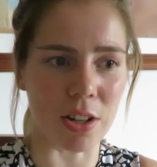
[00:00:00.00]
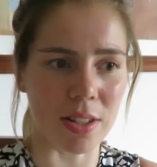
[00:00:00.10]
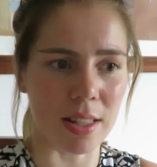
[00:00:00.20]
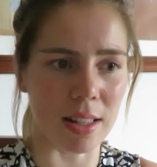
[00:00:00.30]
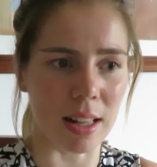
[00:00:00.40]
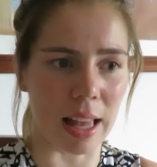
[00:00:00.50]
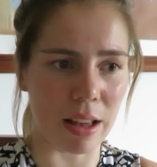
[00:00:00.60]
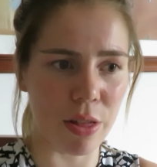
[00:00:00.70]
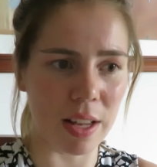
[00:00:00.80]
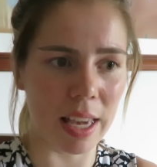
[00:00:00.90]
just
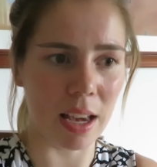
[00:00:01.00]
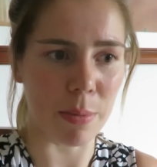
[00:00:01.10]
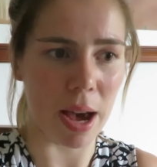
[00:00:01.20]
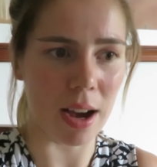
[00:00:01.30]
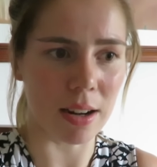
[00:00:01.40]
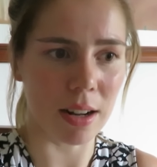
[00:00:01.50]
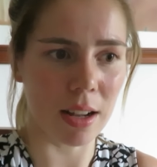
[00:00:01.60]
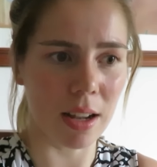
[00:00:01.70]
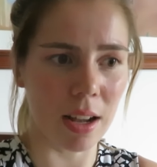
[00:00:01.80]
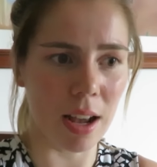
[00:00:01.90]
like thinking about
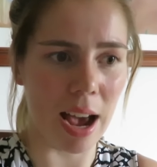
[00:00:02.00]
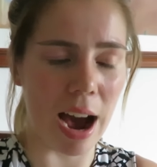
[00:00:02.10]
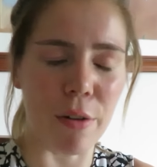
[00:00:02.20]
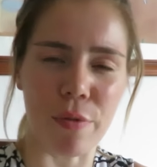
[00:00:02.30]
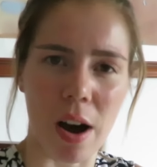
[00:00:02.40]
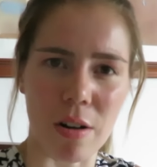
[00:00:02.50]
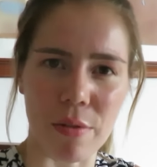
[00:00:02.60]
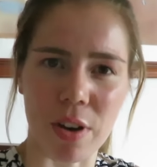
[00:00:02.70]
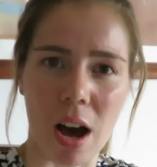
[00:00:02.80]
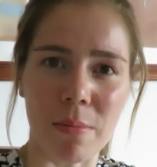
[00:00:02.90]
how far
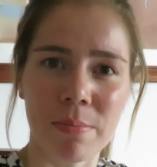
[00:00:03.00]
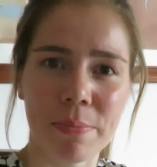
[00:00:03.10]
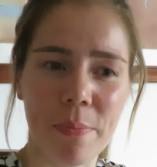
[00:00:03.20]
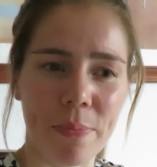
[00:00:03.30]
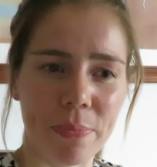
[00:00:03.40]
I've come.